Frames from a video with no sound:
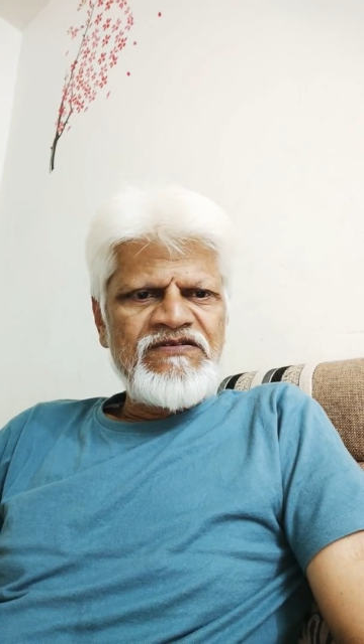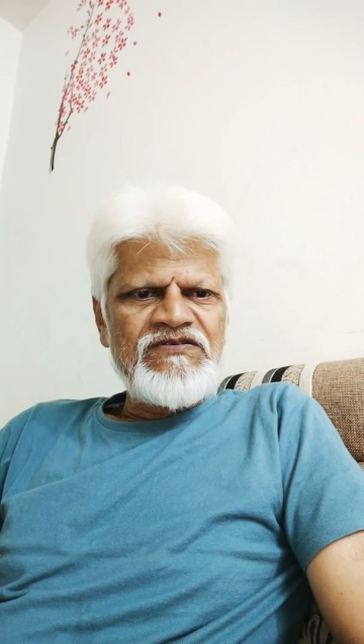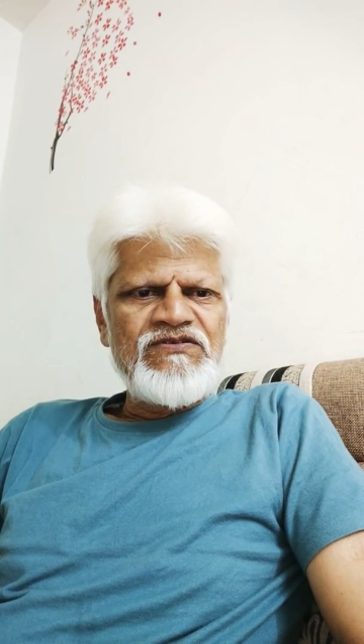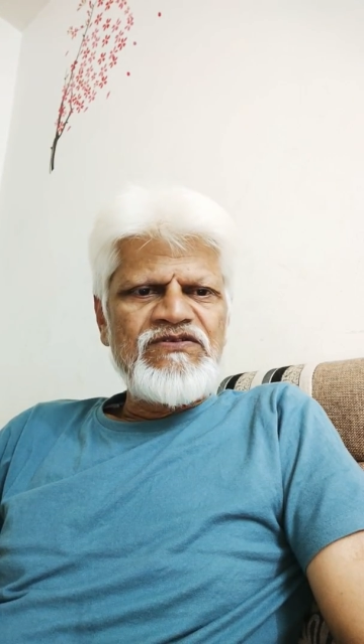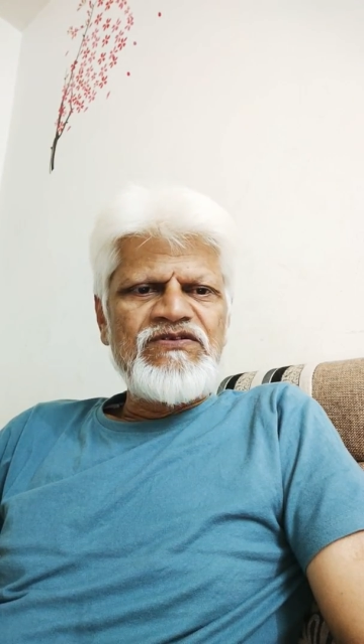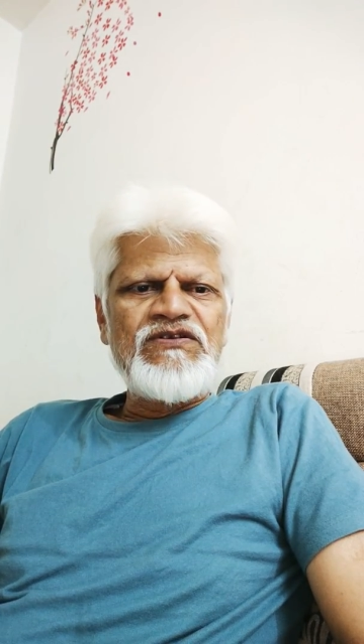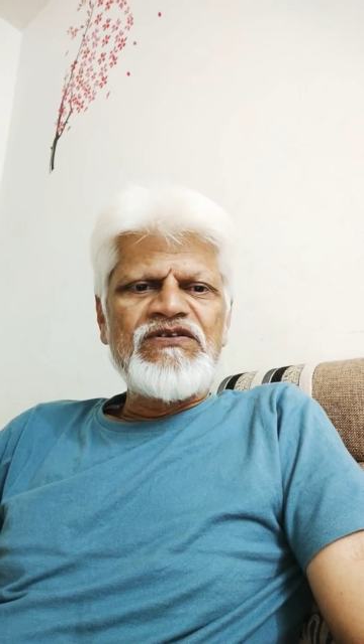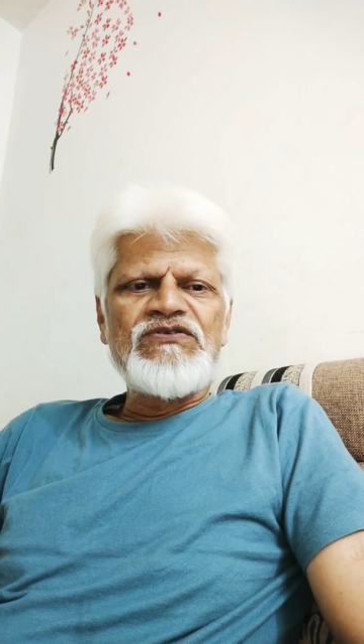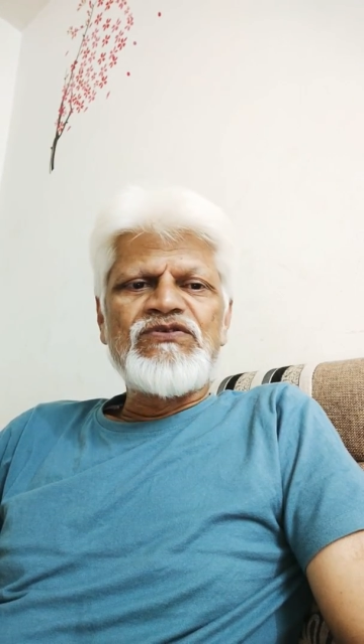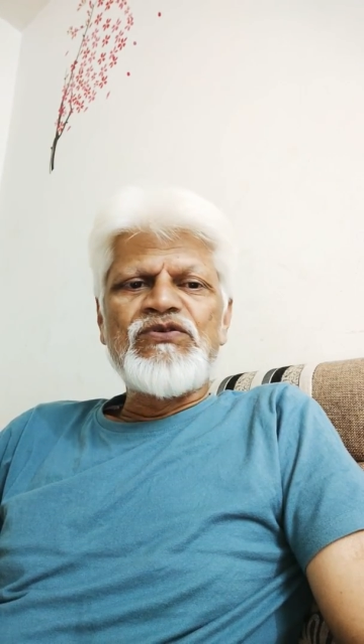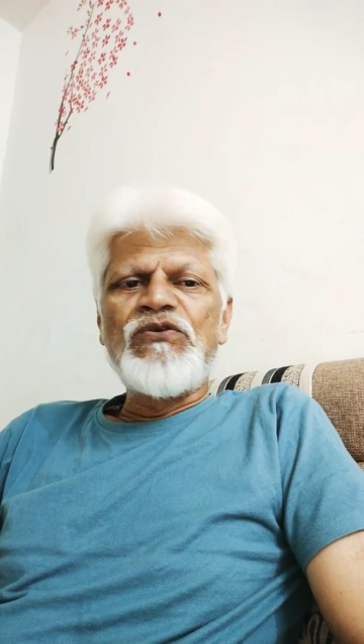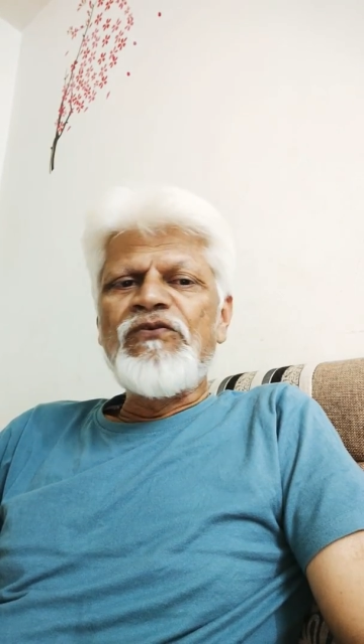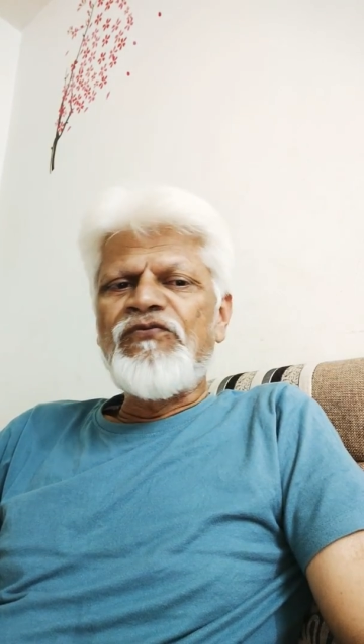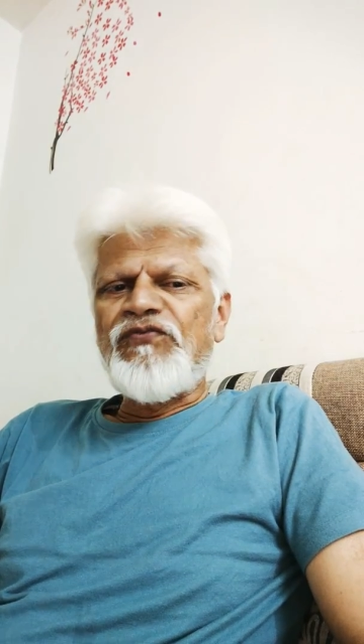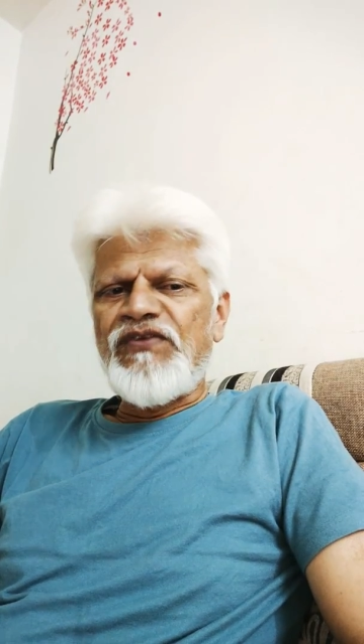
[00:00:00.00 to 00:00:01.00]
the
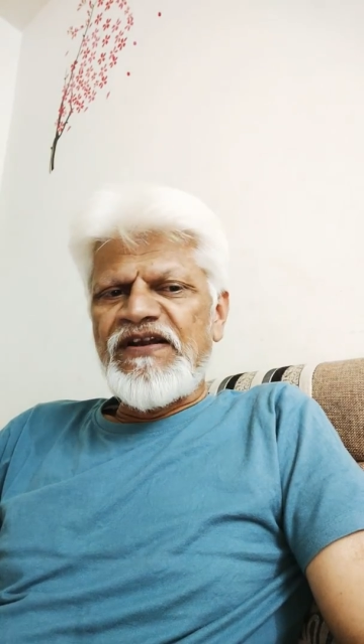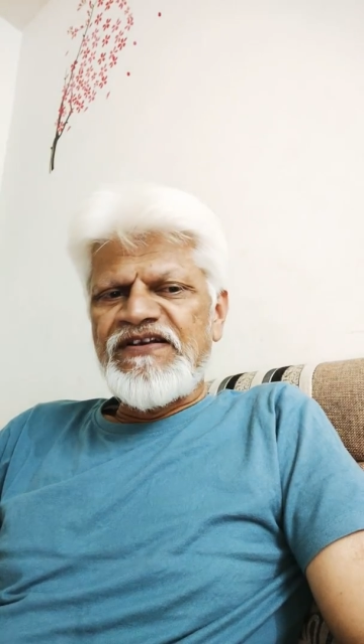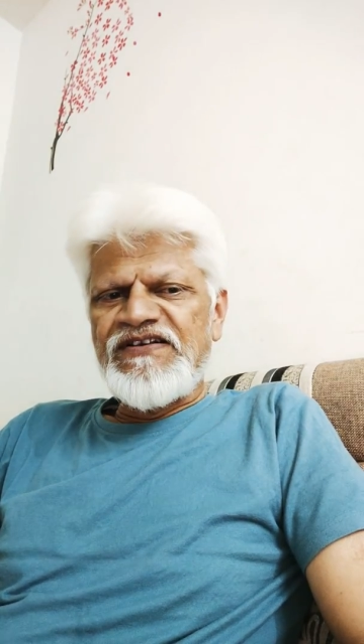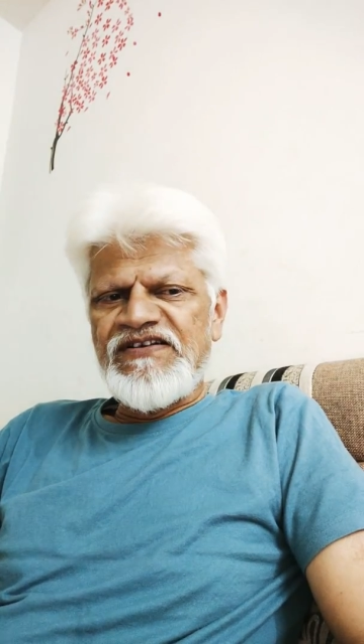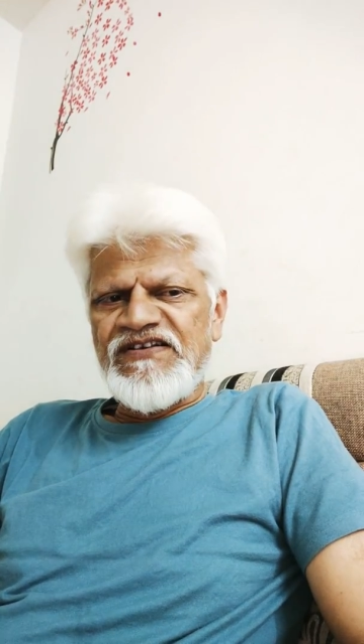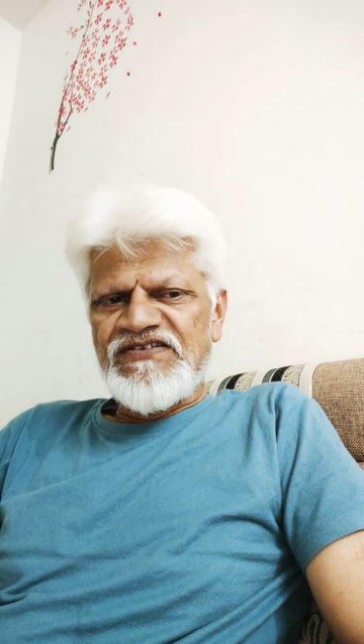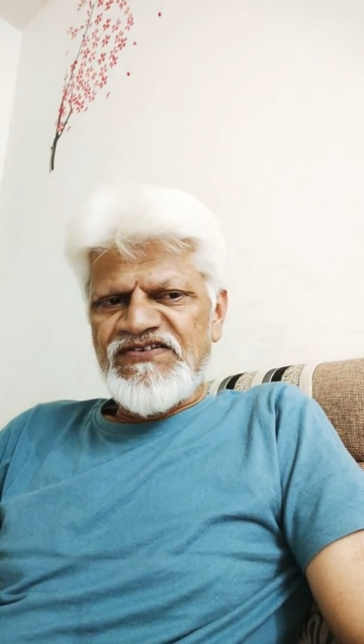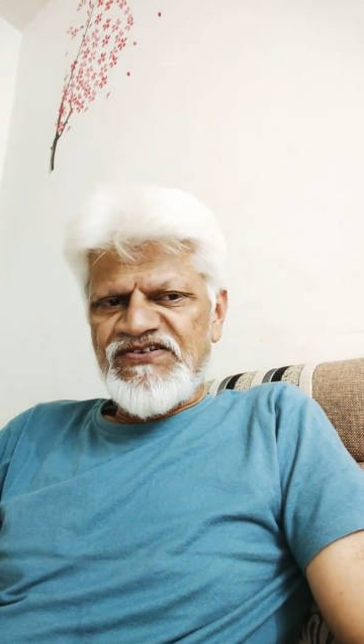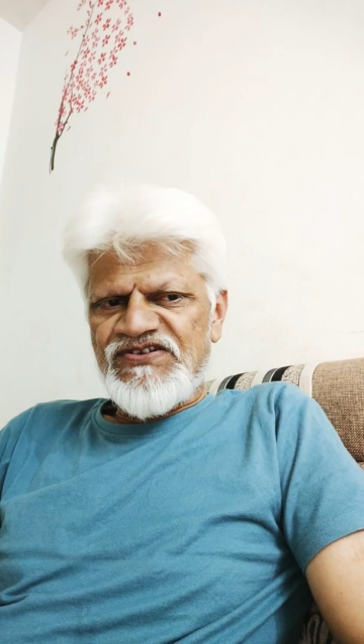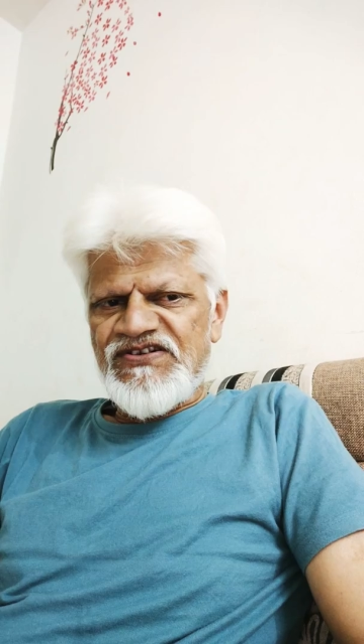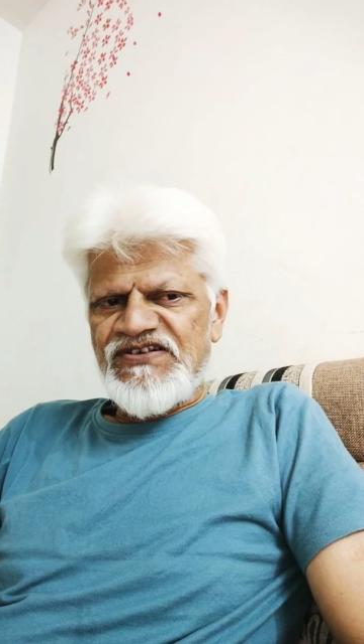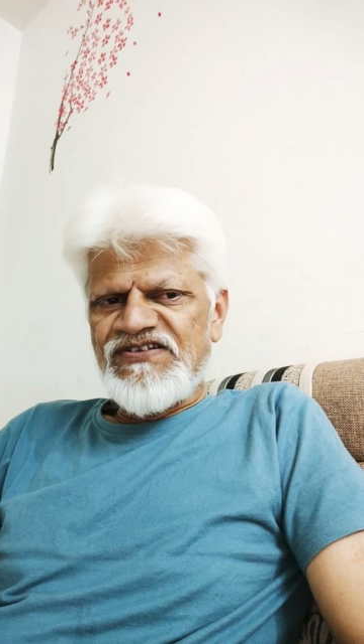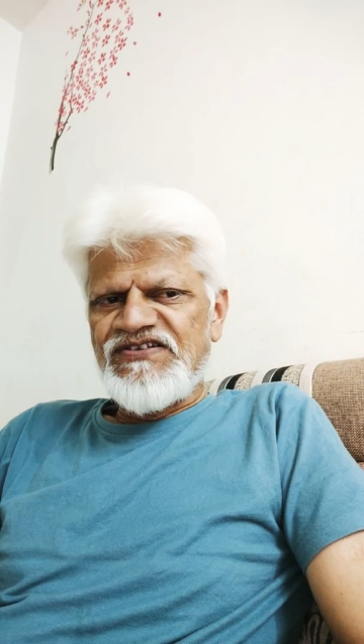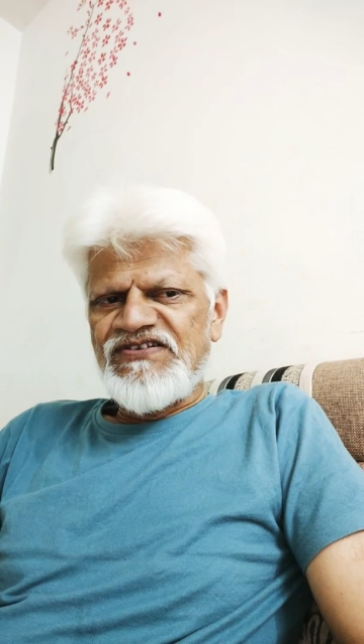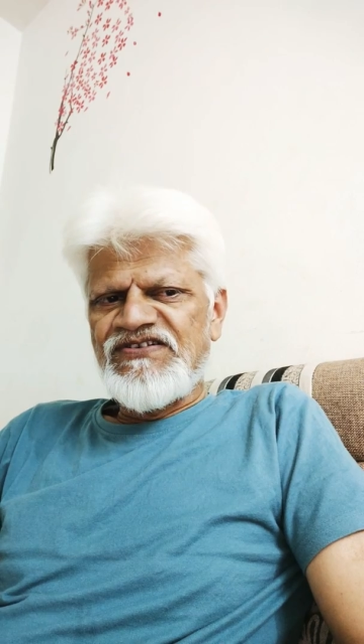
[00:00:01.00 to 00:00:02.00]
through flight
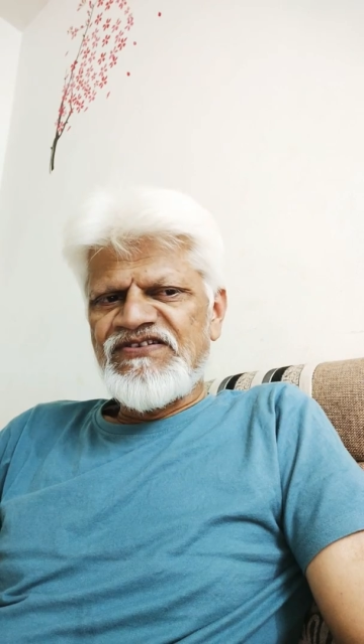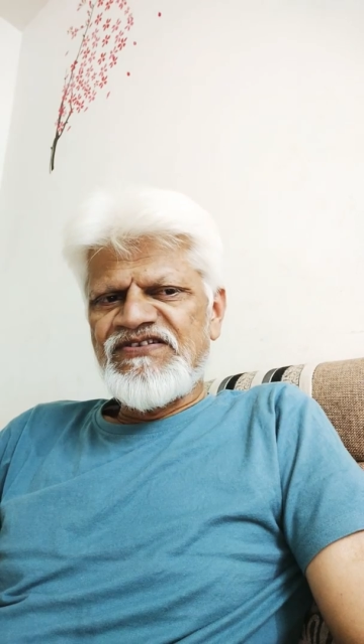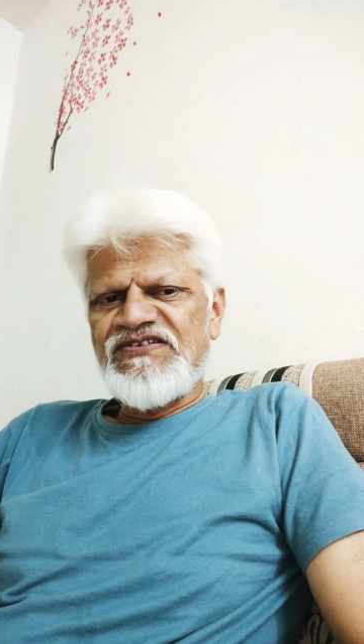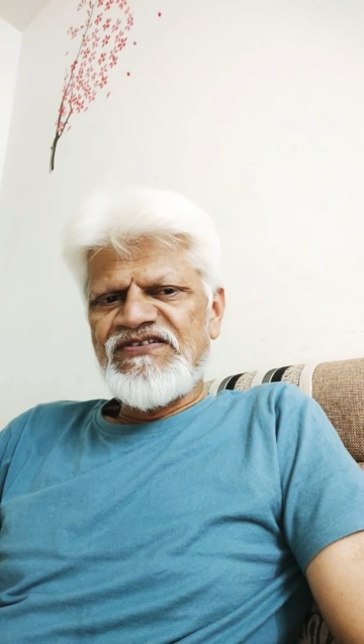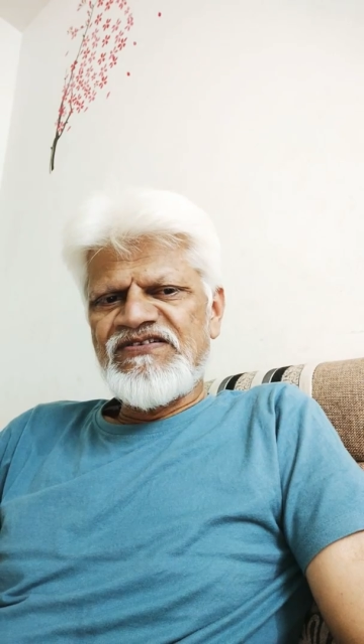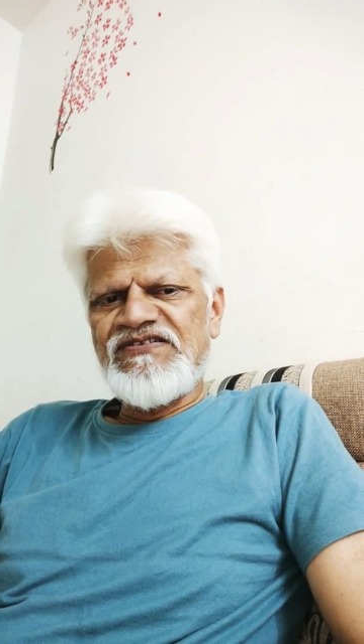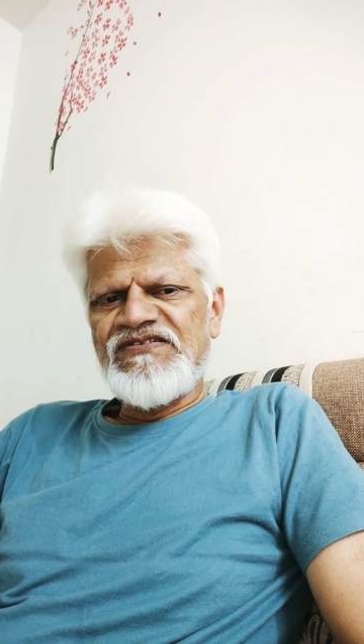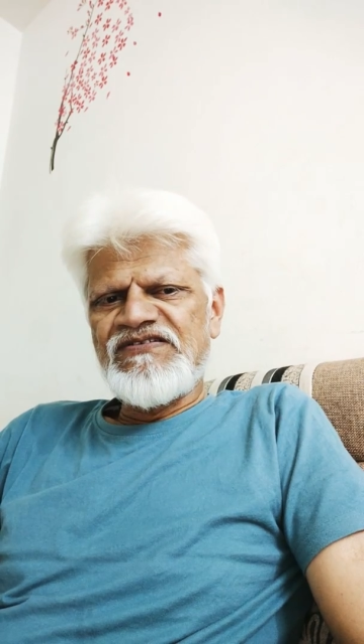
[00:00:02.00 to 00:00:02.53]
constraints,